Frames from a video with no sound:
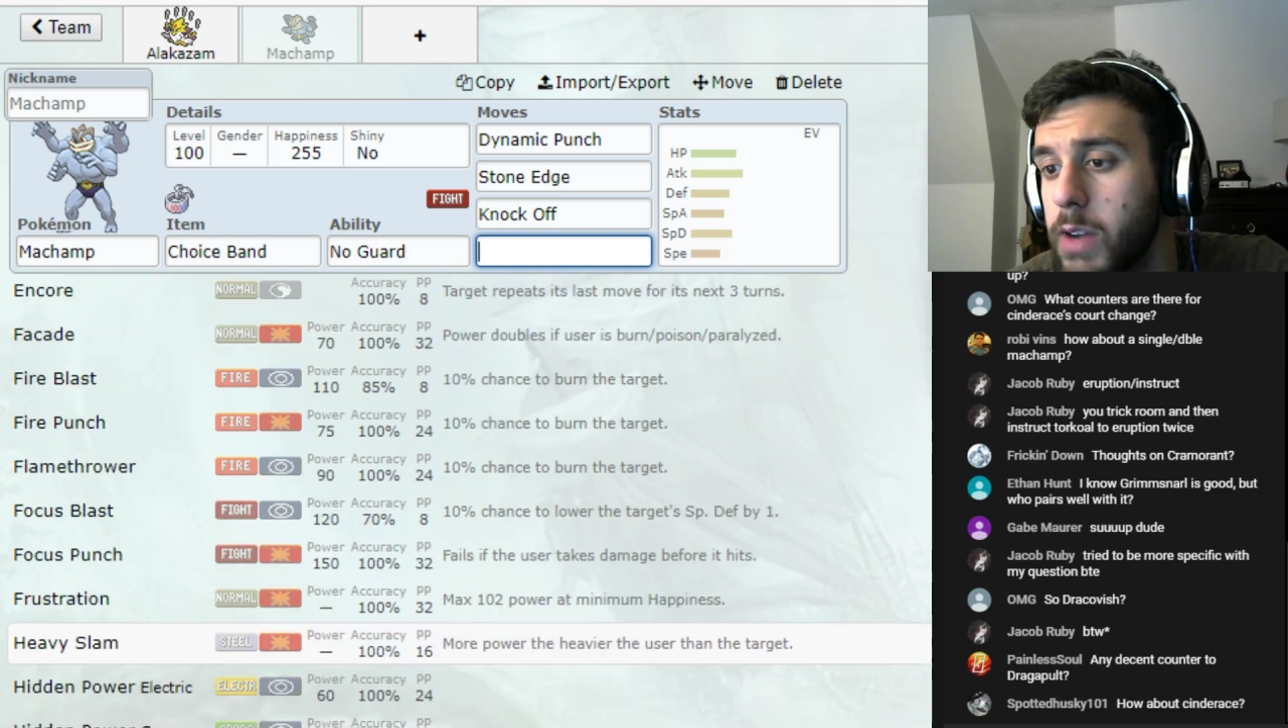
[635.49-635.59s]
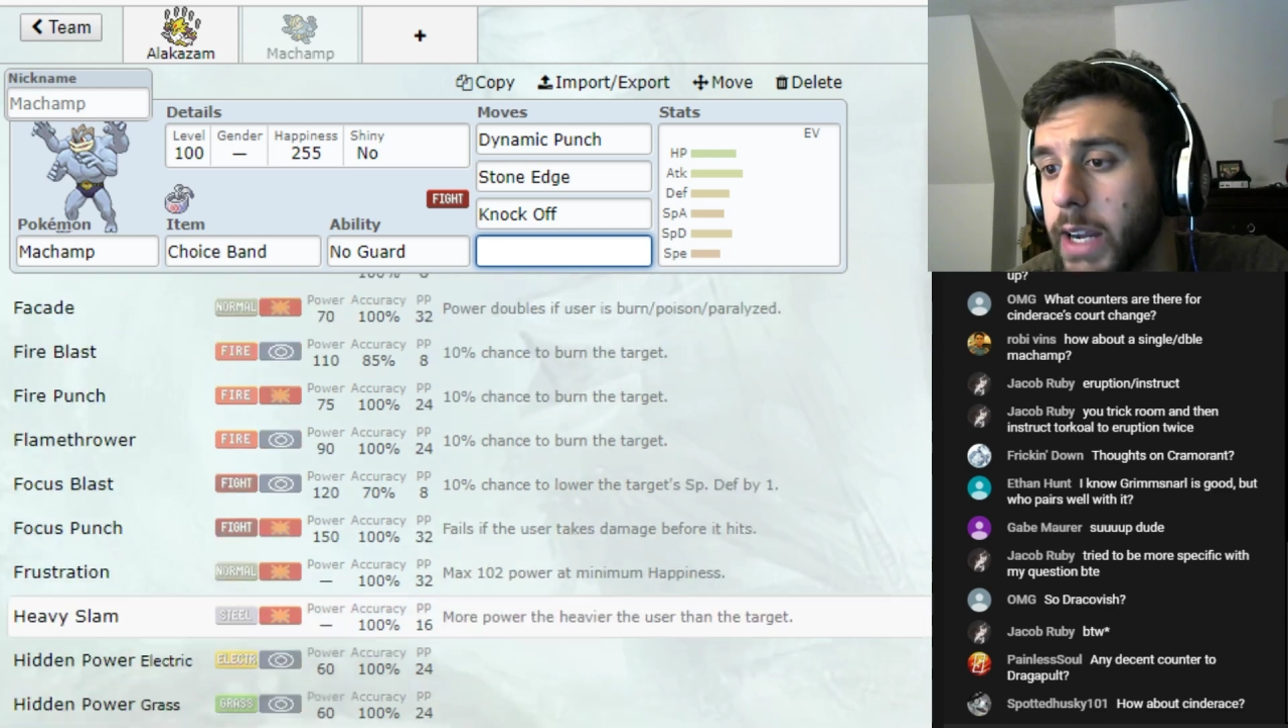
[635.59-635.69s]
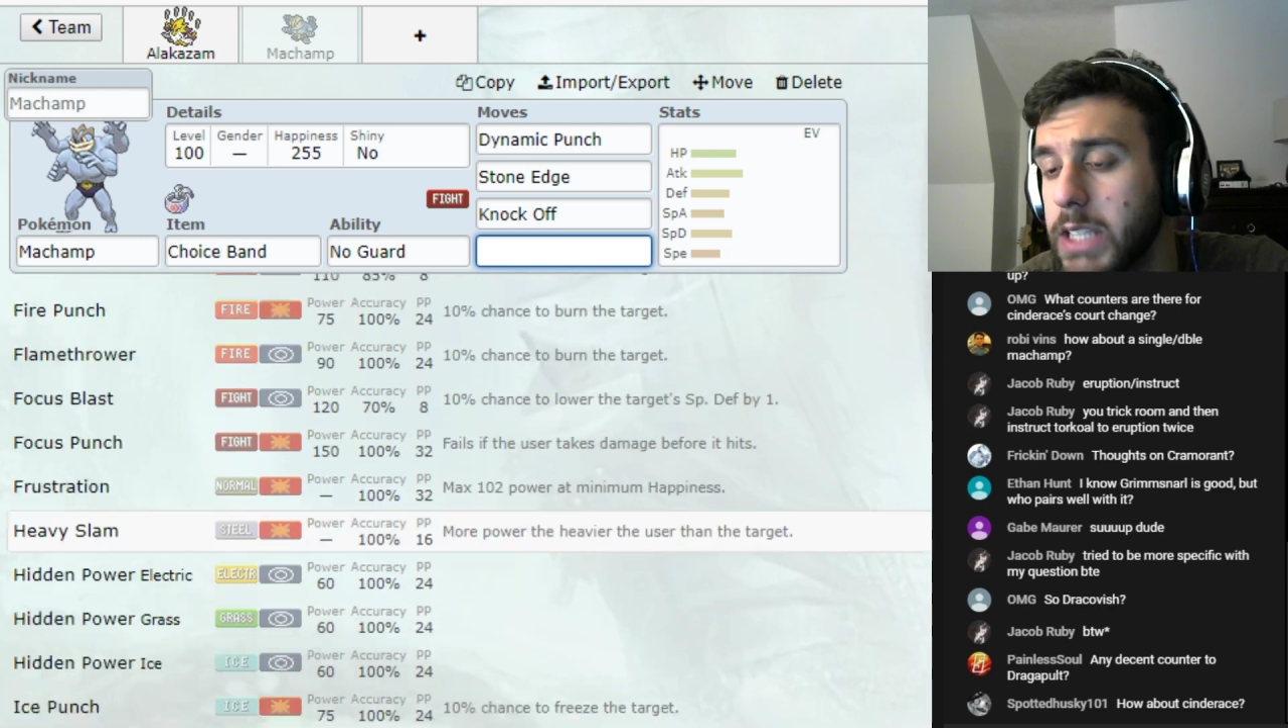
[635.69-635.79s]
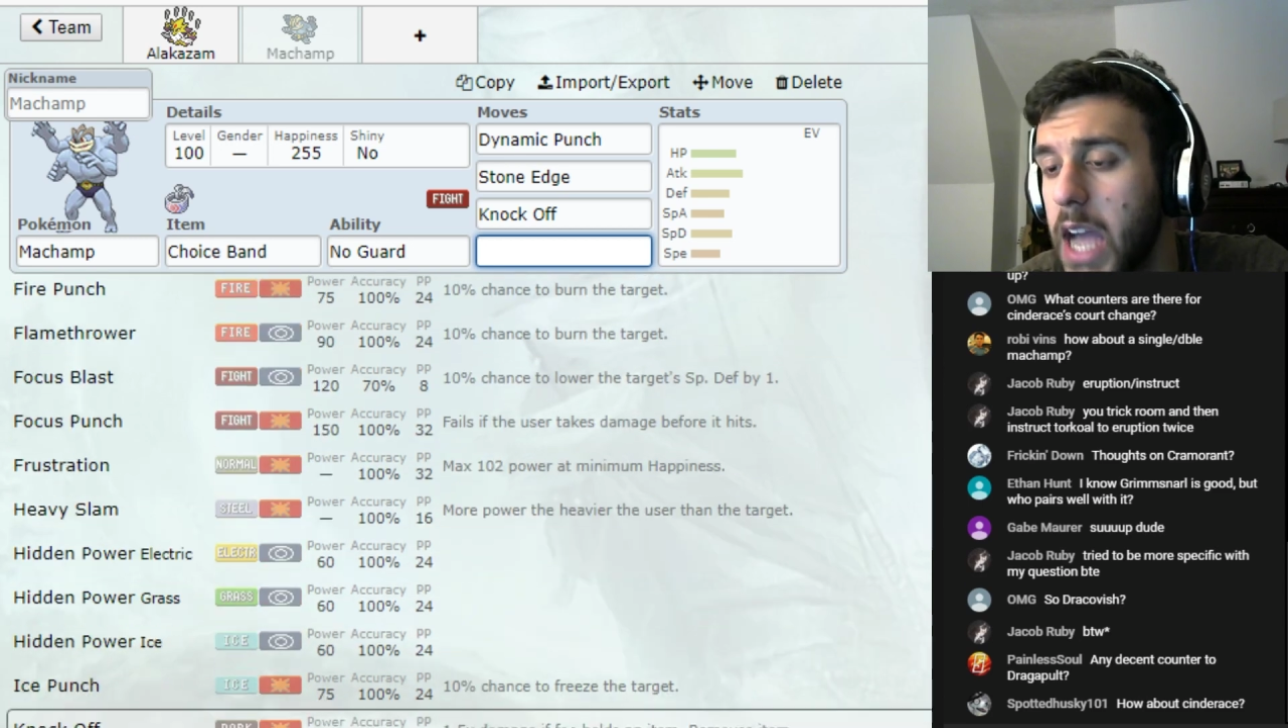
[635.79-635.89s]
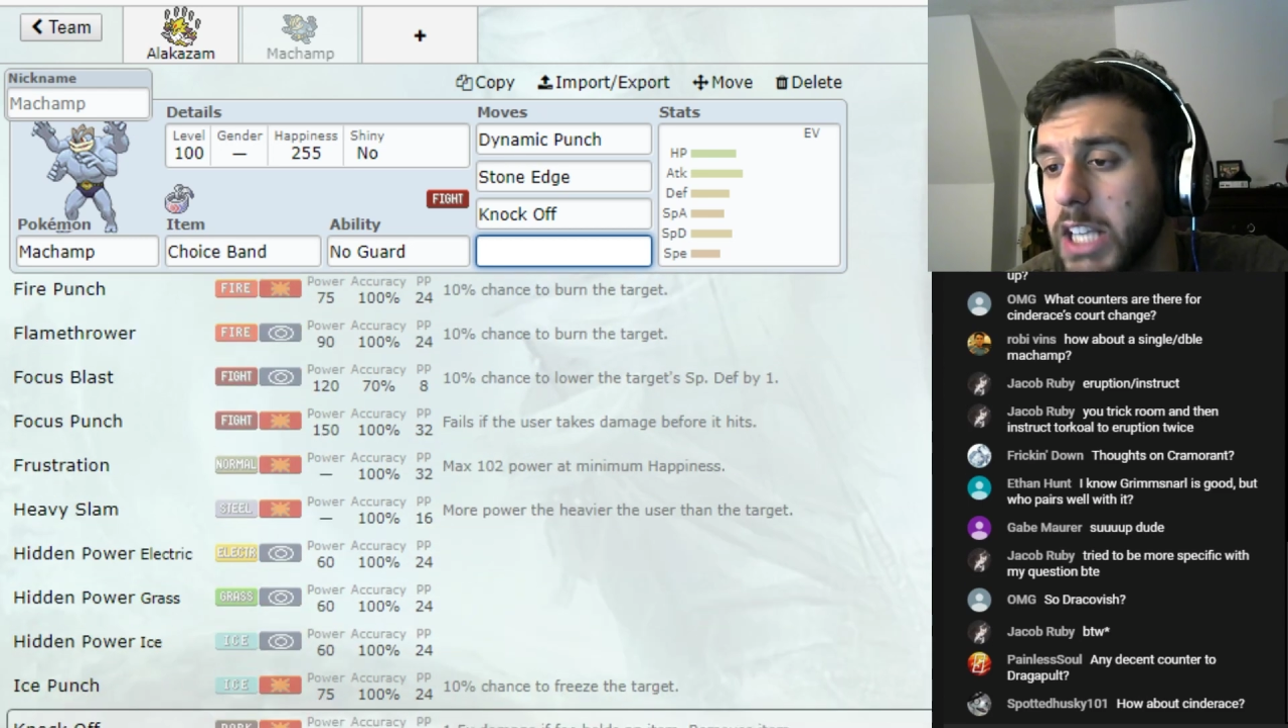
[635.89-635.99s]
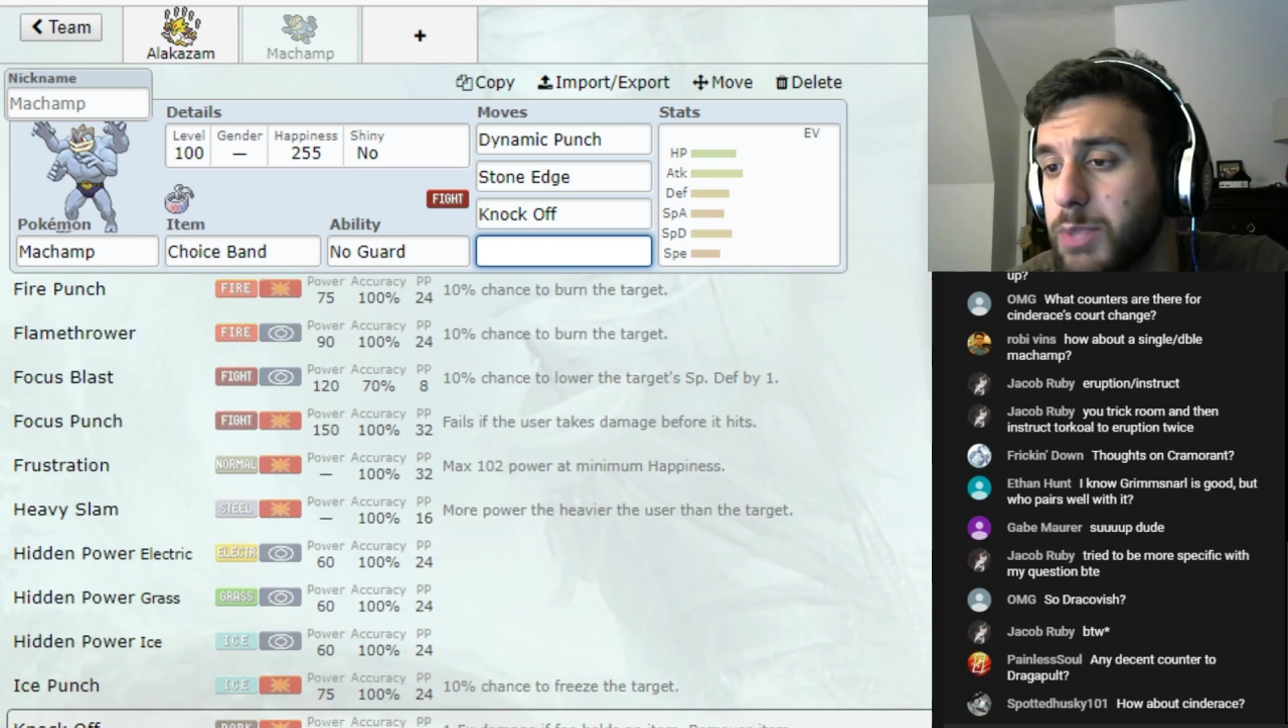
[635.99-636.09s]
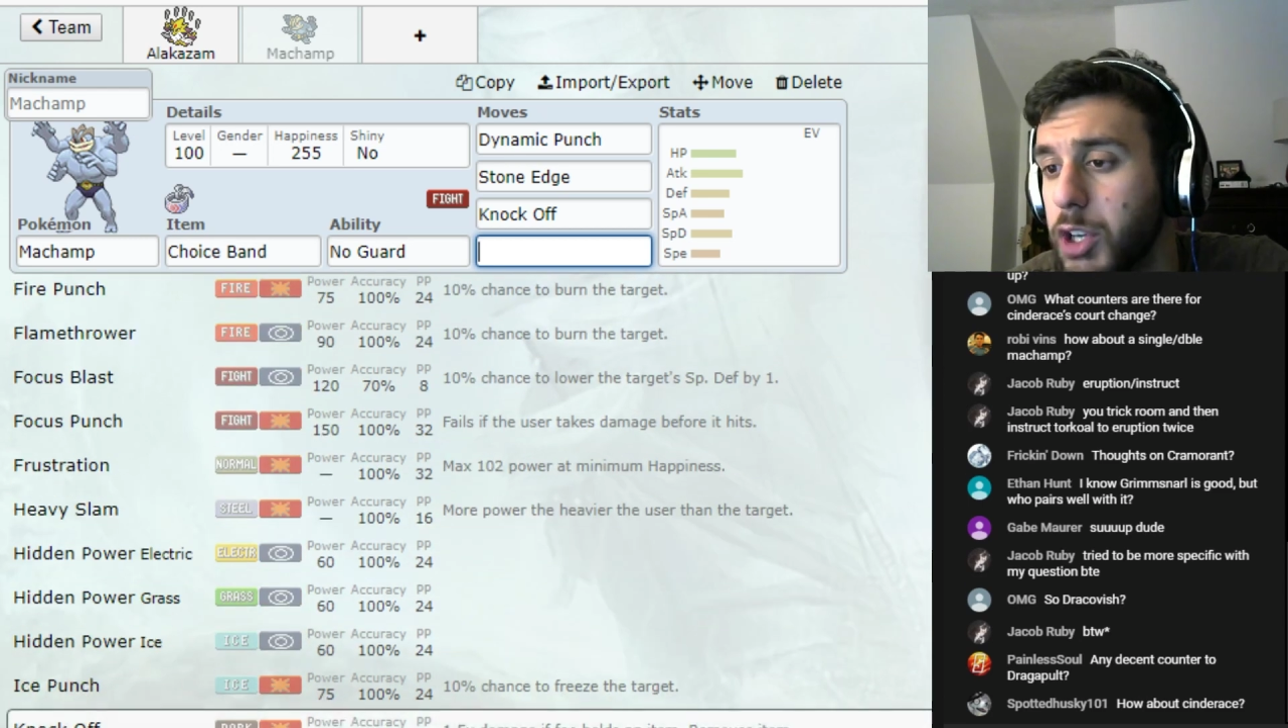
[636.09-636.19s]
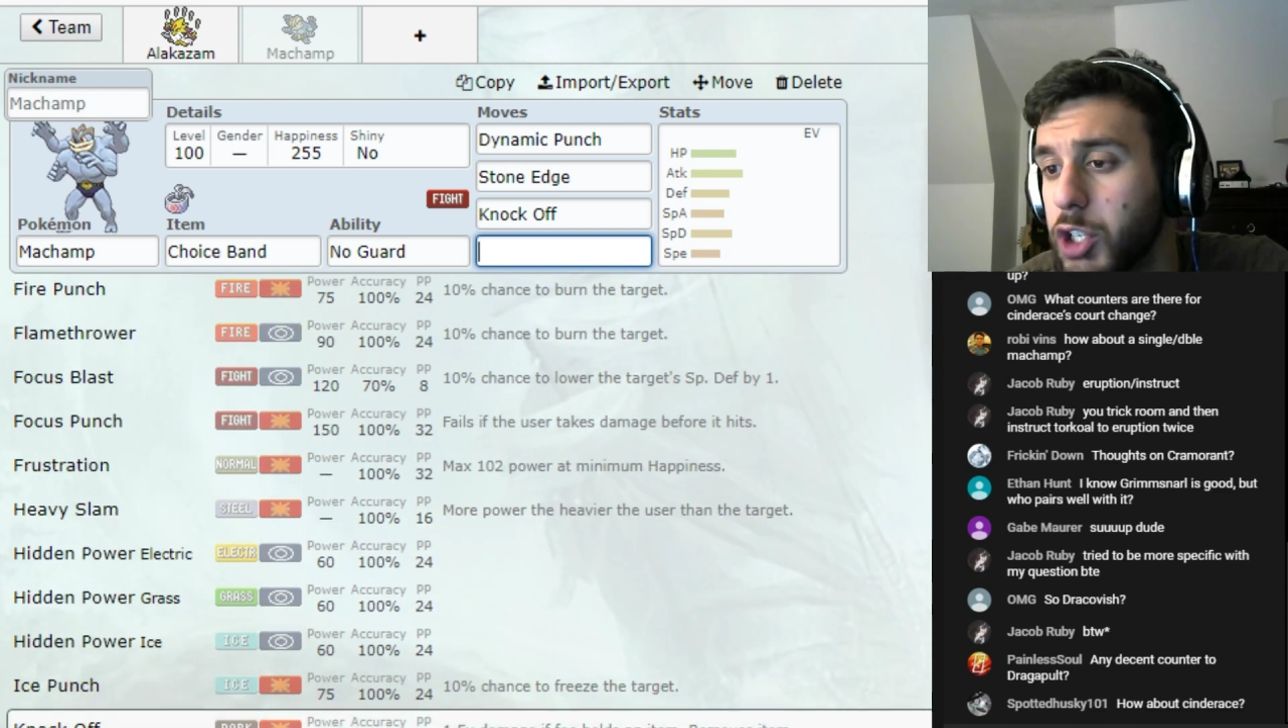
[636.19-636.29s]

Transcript: I guess Ice Punch